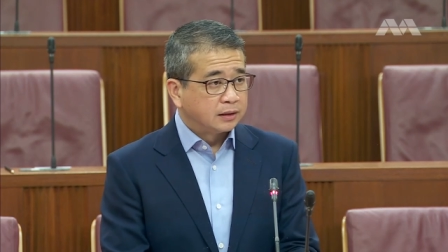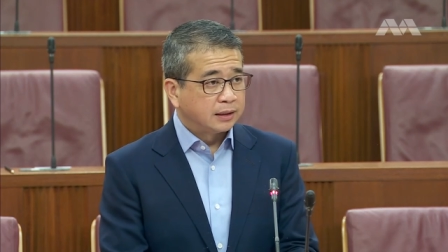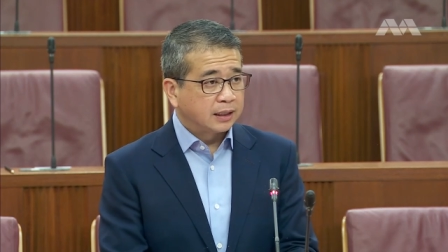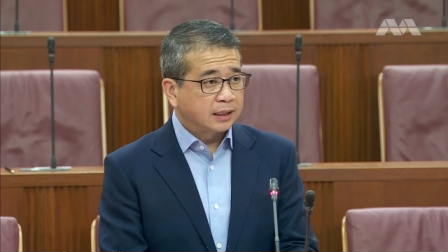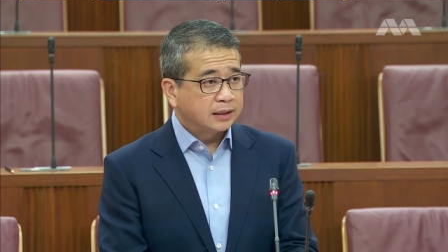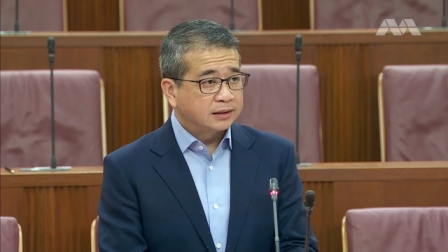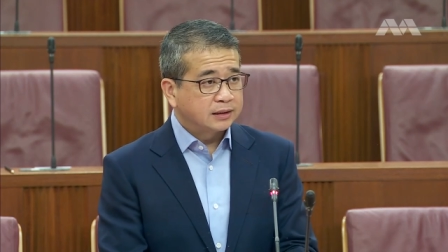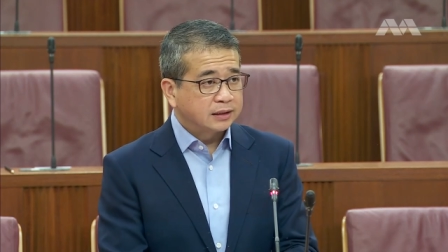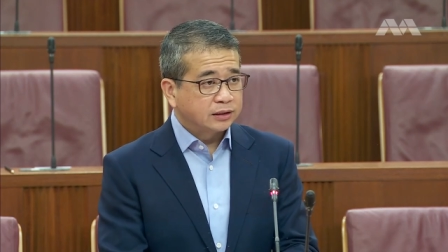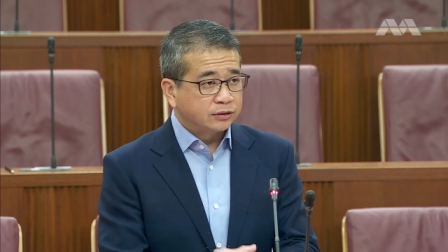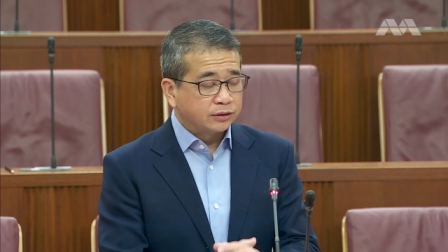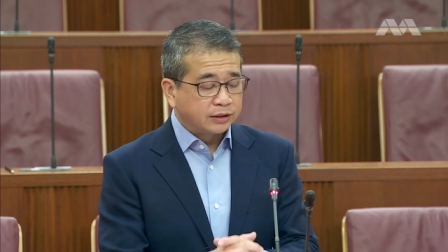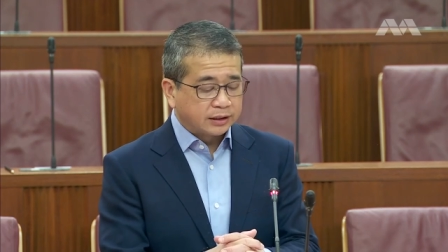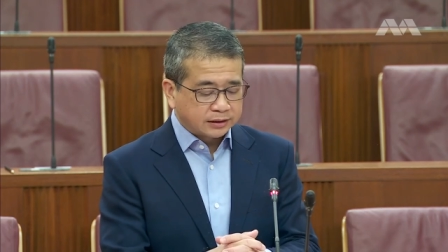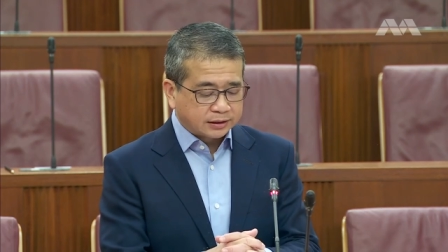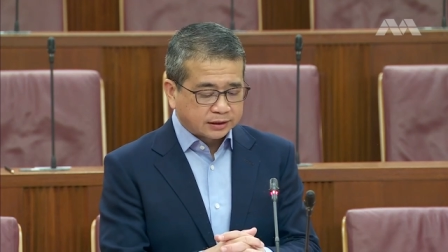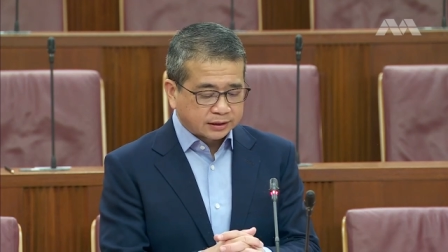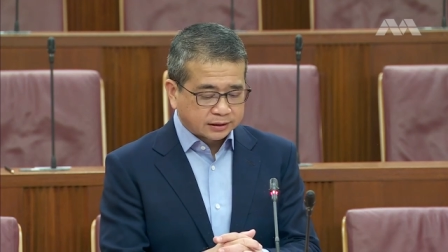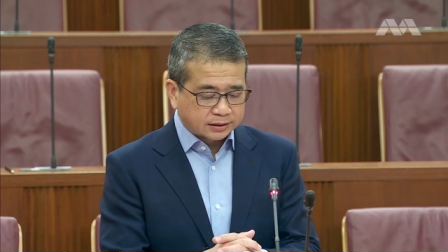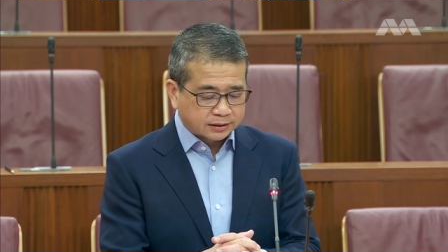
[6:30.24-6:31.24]
The answer to
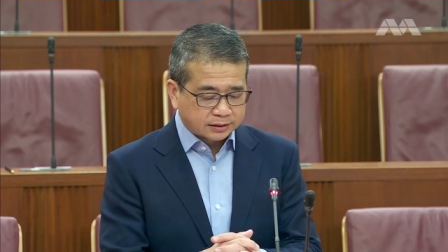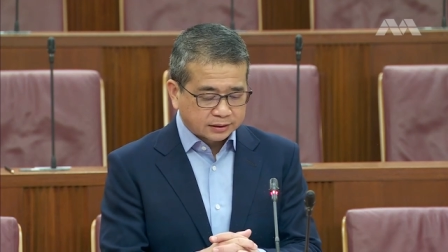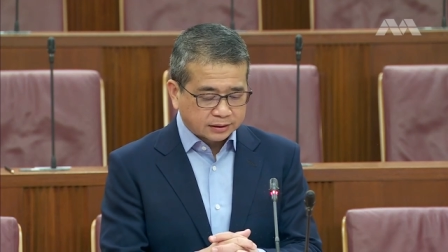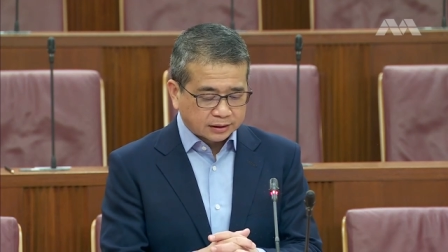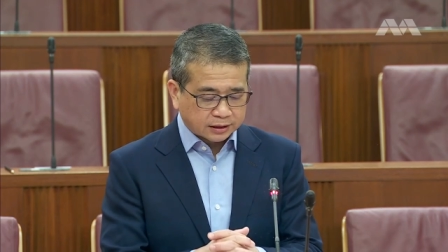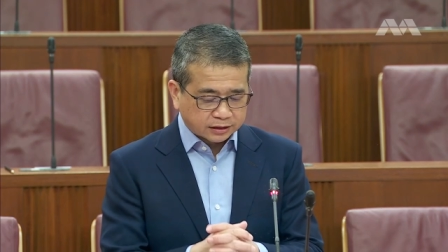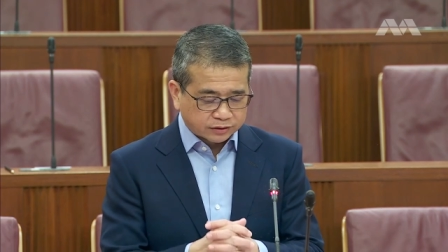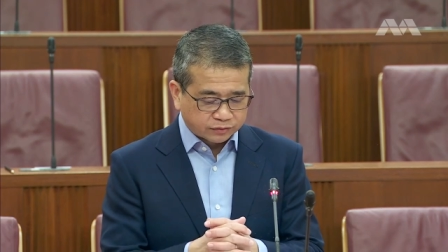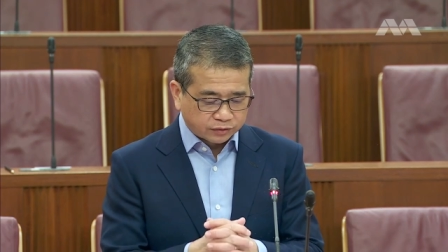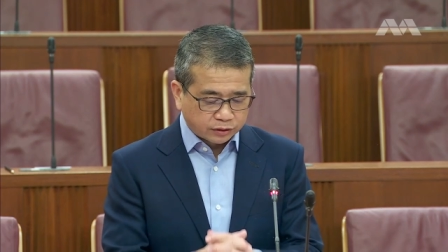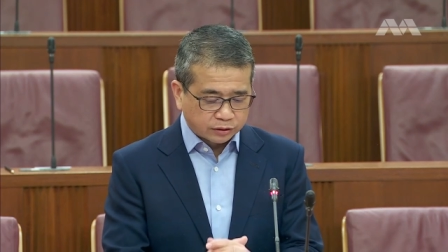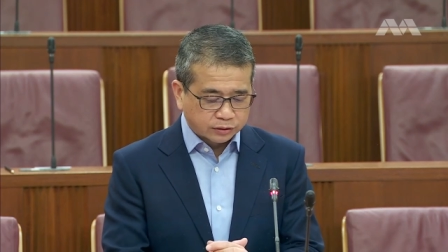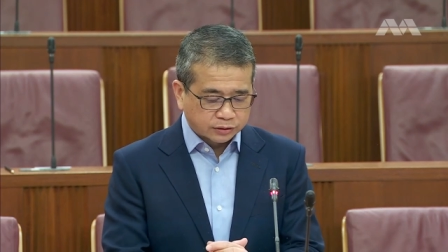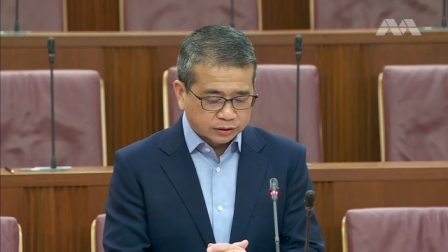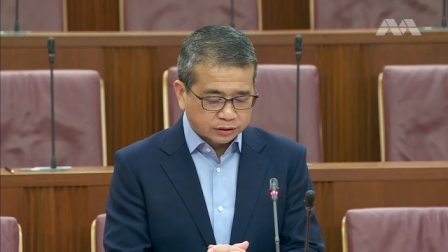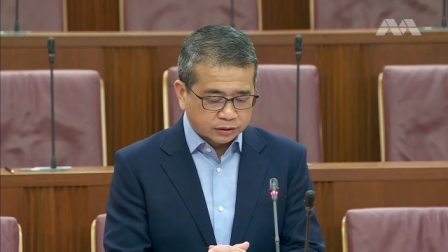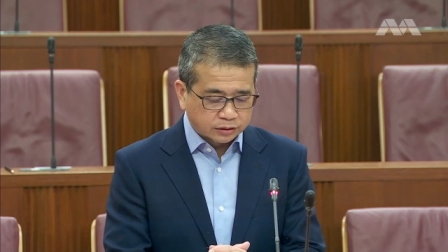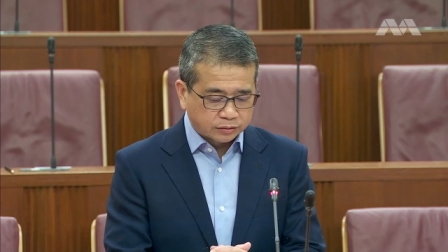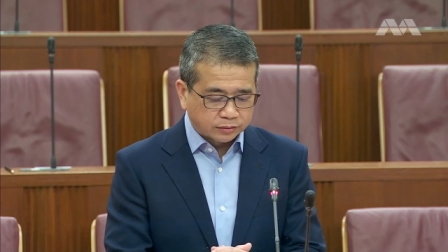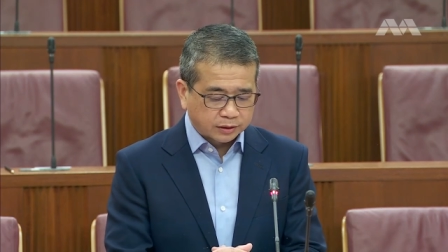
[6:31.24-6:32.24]
this is as
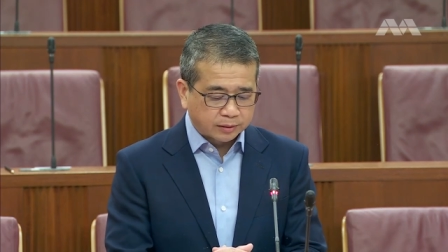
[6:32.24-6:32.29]
follows.